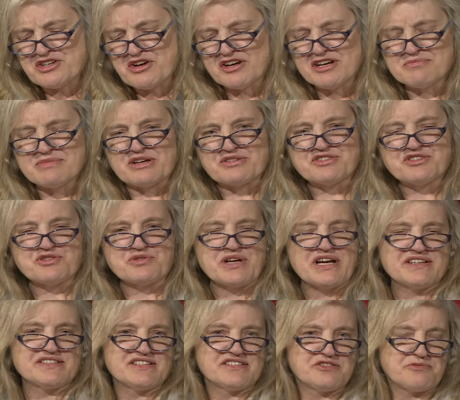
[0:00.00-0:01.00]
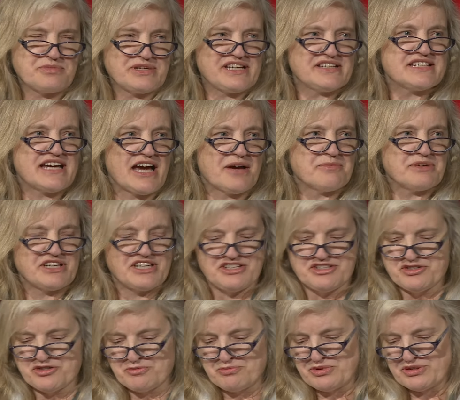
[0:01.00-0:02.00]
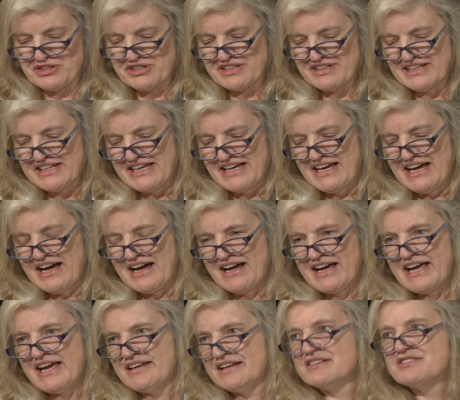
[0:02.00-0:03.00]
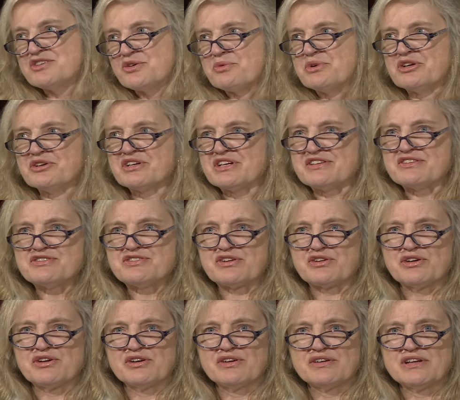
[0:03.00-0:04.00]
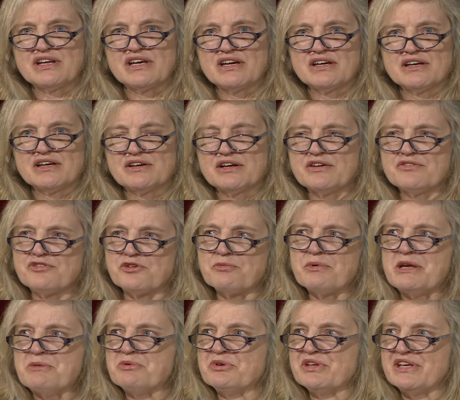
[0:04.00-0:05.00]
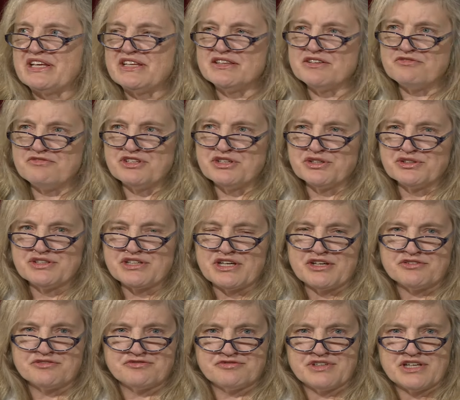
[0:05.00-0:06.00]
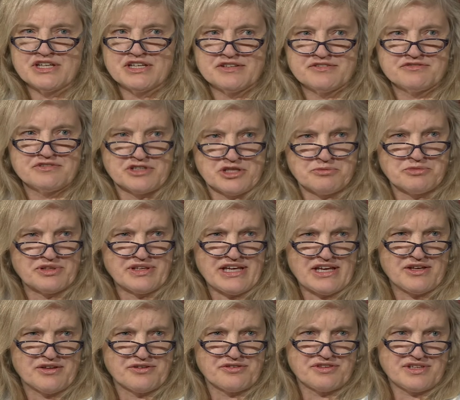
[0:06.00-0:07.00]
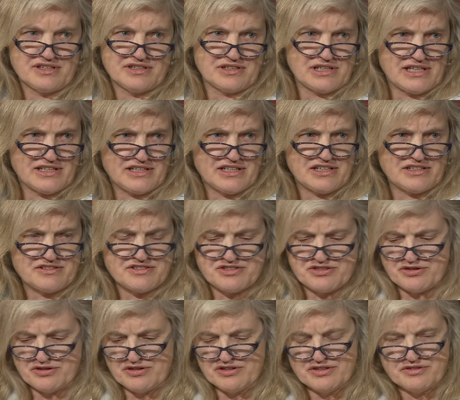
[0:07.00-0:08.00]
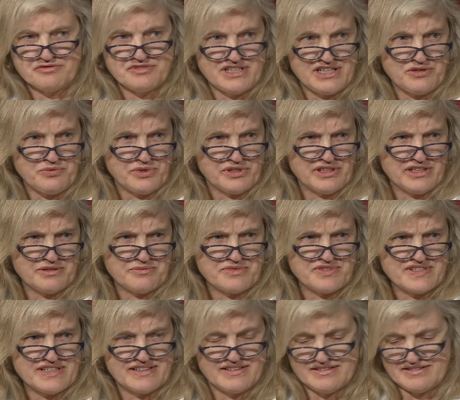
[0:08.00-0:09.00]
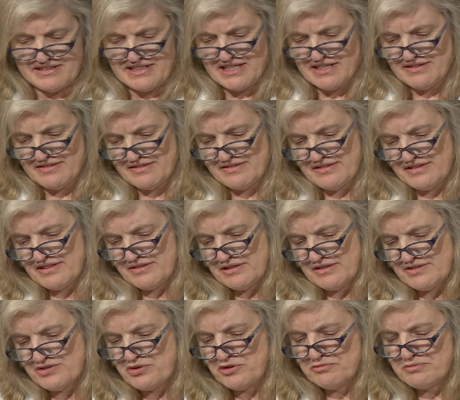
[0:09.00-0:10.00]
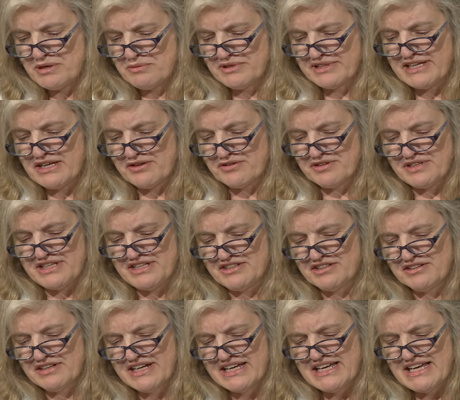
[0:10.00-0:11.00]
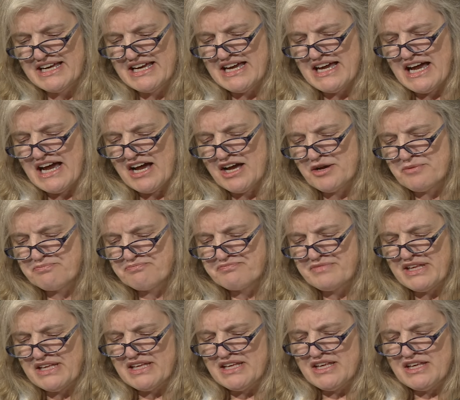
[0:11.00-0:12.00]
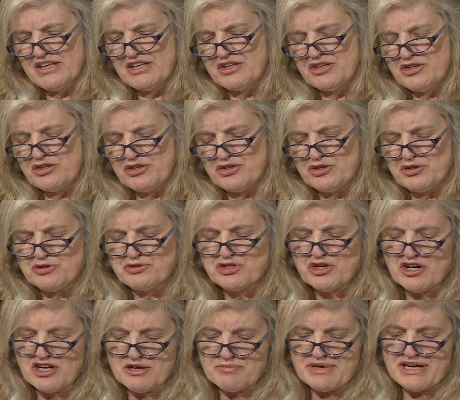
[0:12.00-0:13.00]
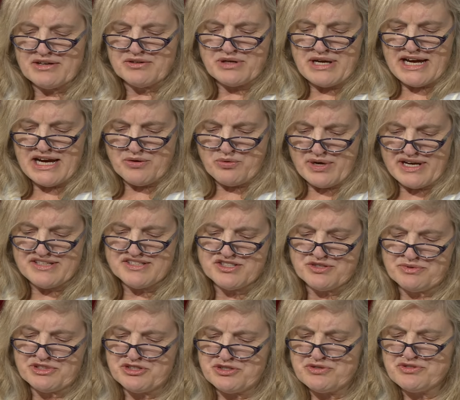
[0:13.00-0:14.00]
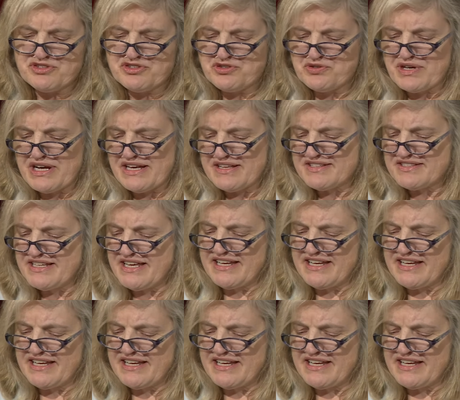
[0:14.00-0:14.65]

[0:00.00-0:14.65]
to talk about stress. It's a big topic in your book. Uh, and it's a real concern uh, for people in the field of, of global health and a, and a, concern of Dean Williams and, and the School of Public Health here. Um, you talk about ways to reduce stress,